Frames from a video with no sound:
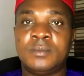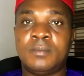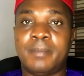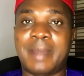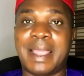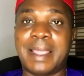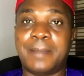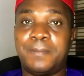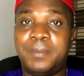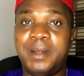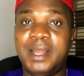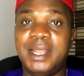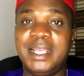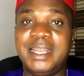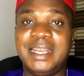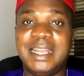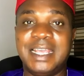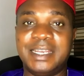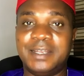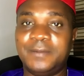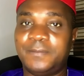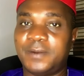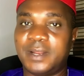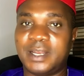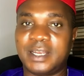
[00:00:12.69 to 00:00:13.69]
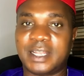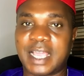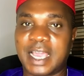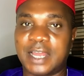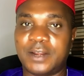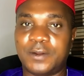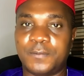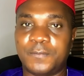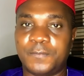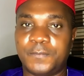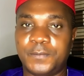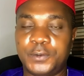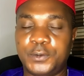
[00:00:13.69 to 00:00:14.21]
by playing a different
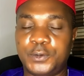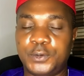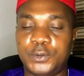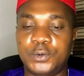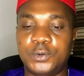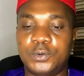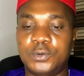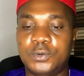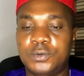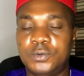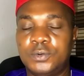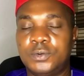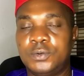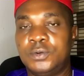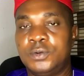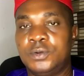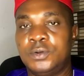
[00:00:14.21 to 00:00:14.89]
kind of video